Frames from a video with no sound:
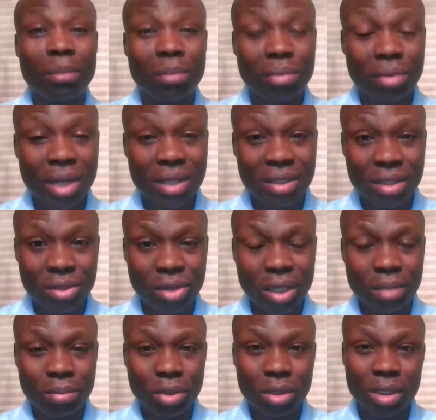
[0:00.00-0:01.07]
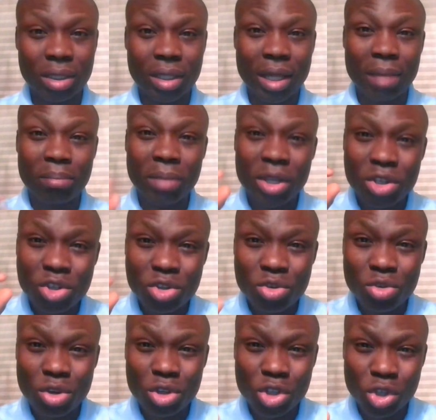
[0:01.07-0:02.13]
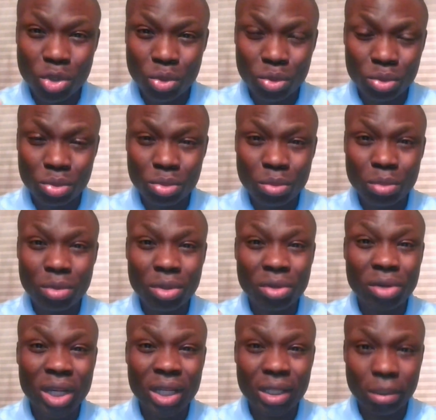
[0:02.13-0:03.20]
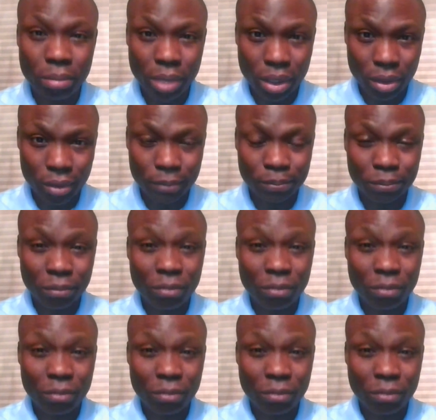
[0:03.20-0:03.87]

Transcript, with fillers: press the red button and make sure you ring the bell.